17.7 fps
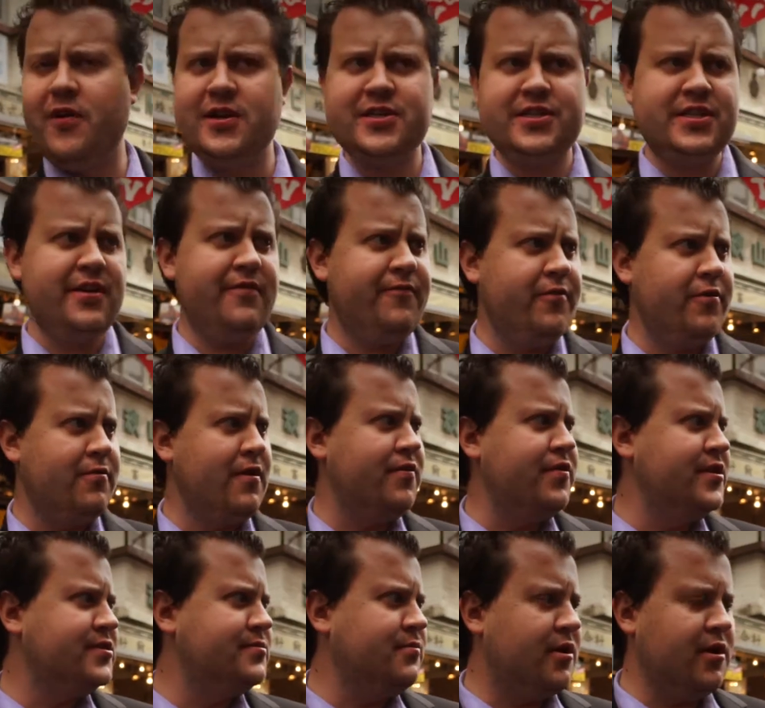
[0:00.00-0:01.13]
fresh seafood
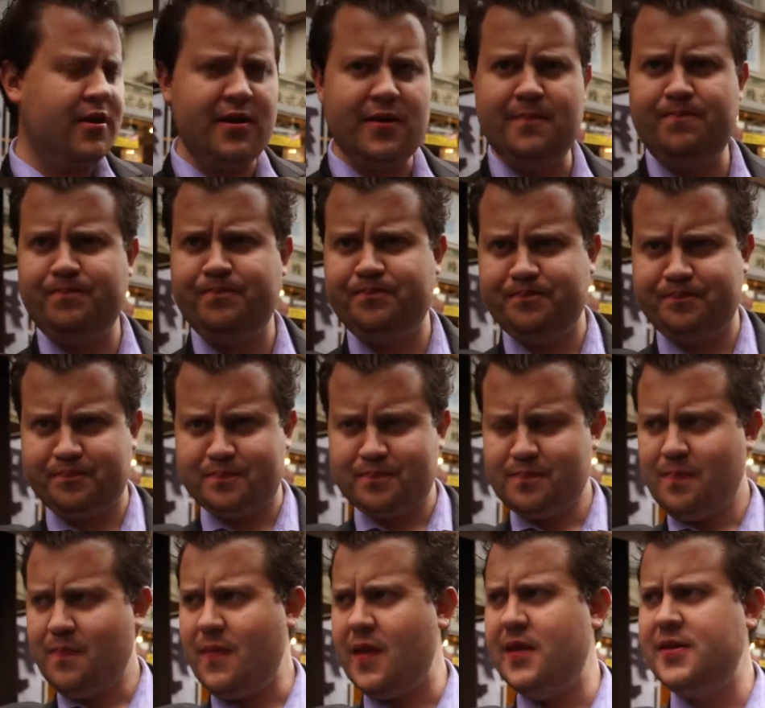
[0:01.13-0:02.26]
around this market
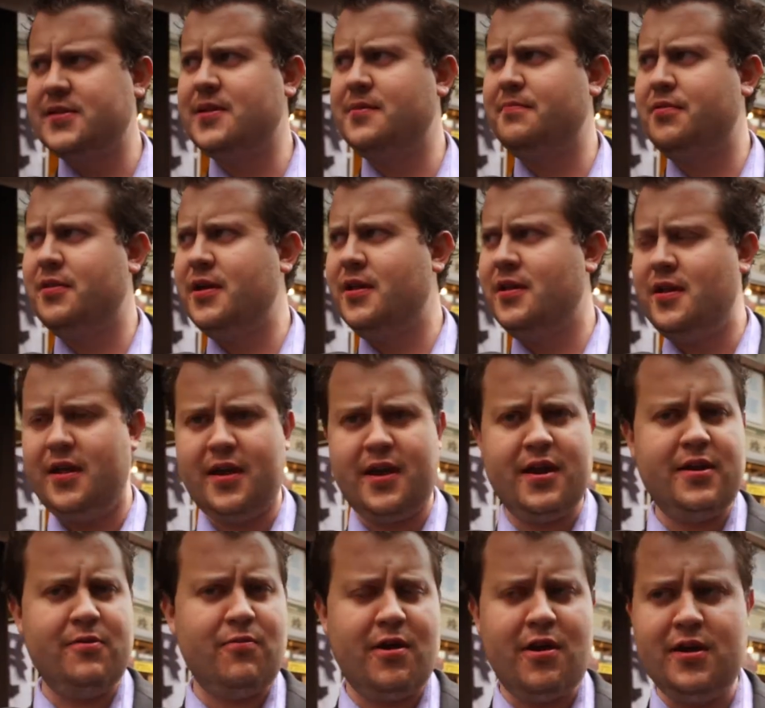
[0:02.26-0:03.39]
is completely like
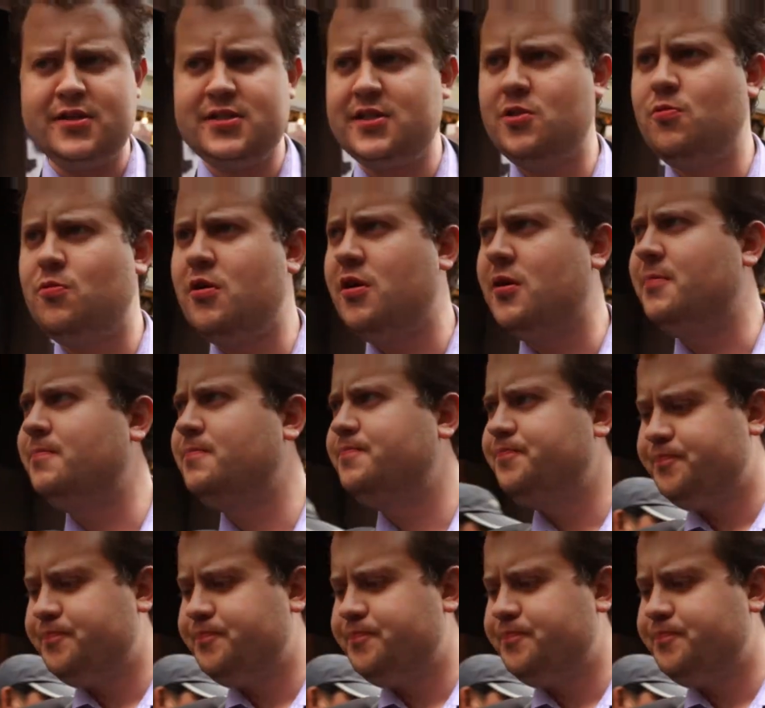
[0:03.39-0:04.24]
anywhere else in the world.